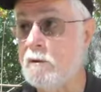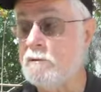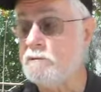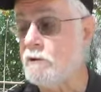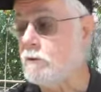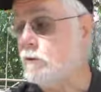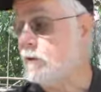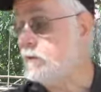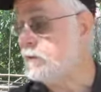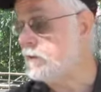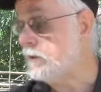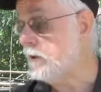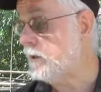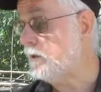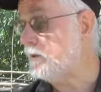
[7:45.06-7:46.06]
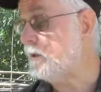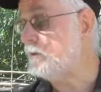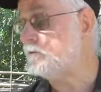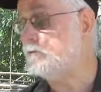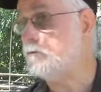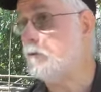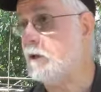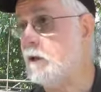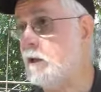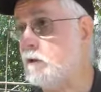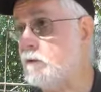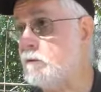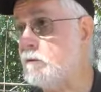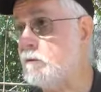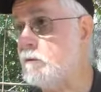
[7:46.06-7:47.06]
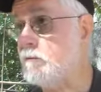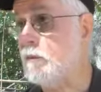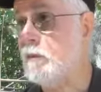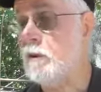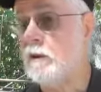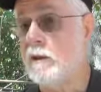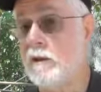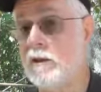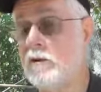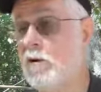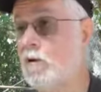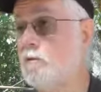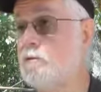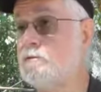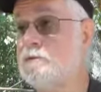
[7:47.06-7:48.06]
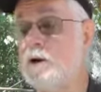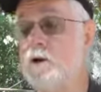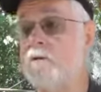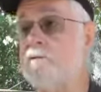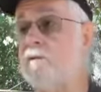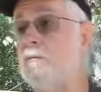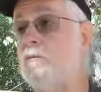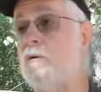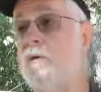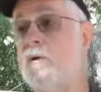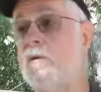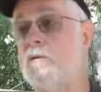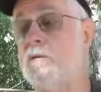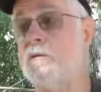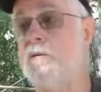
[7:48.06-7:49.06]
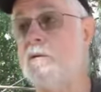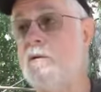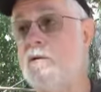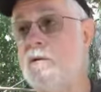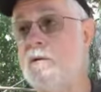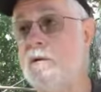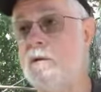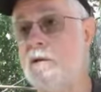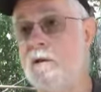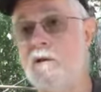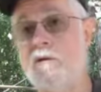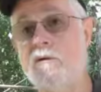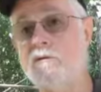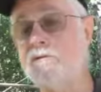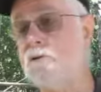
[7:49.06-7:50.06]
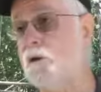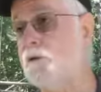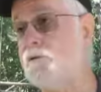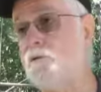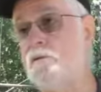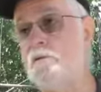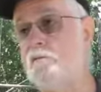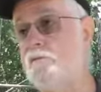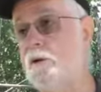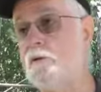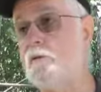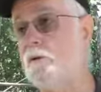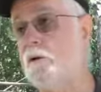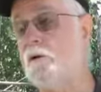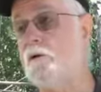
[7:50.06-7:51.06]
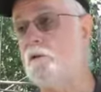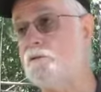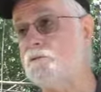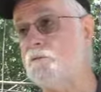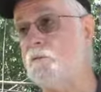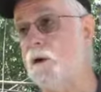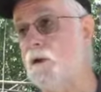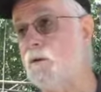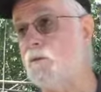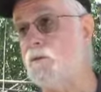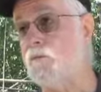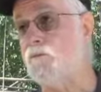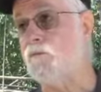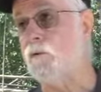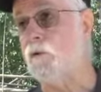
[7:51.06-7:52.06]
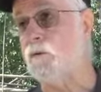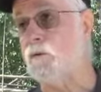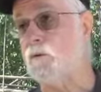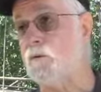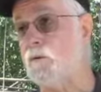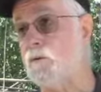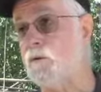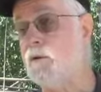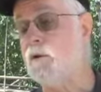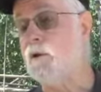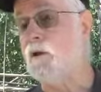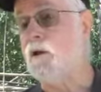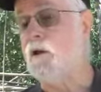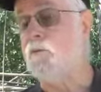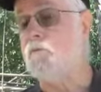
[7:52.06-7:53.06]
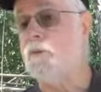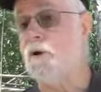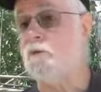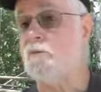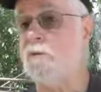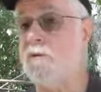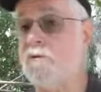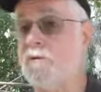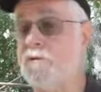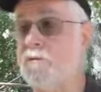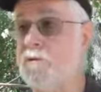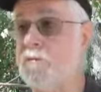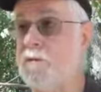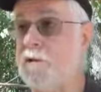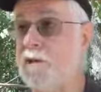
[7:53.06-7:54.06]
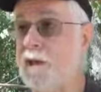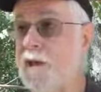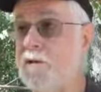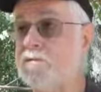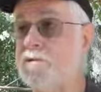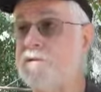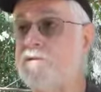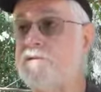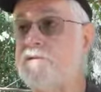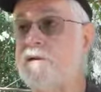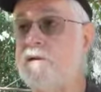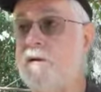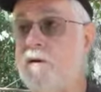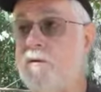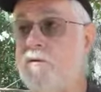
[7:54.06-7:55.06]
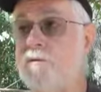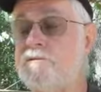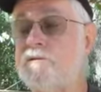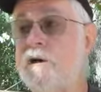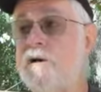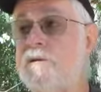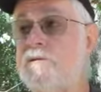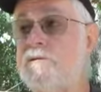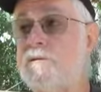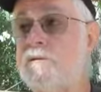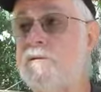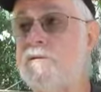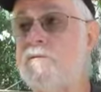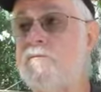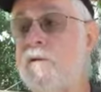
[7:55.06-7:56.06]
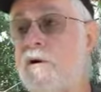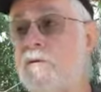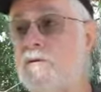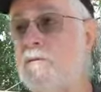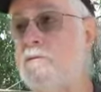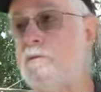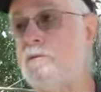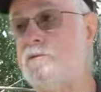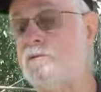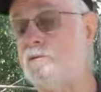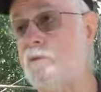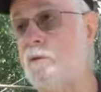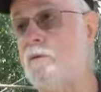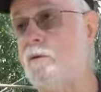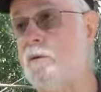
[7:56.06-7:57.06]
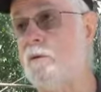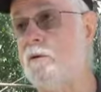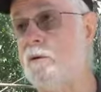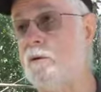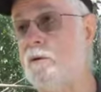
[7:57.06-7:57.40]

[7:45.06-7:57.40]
So when the clay gets wet, it holds on to water. It holds on to a very large amount of water. But with the humic acids, it holds on to multiples more.